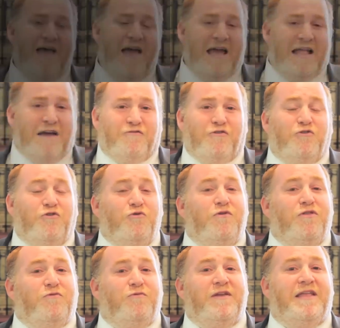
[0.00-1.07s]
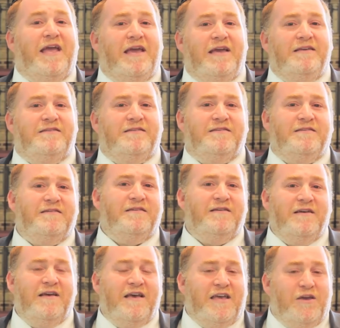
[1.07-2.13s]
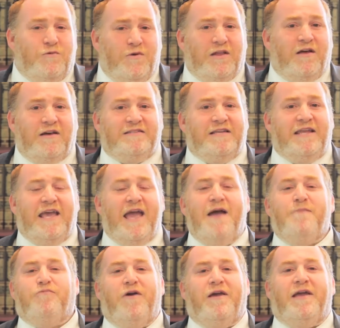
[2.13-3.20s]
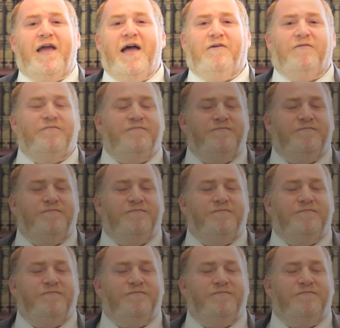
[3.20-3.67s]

And after two, three days, he realized that he can't break out.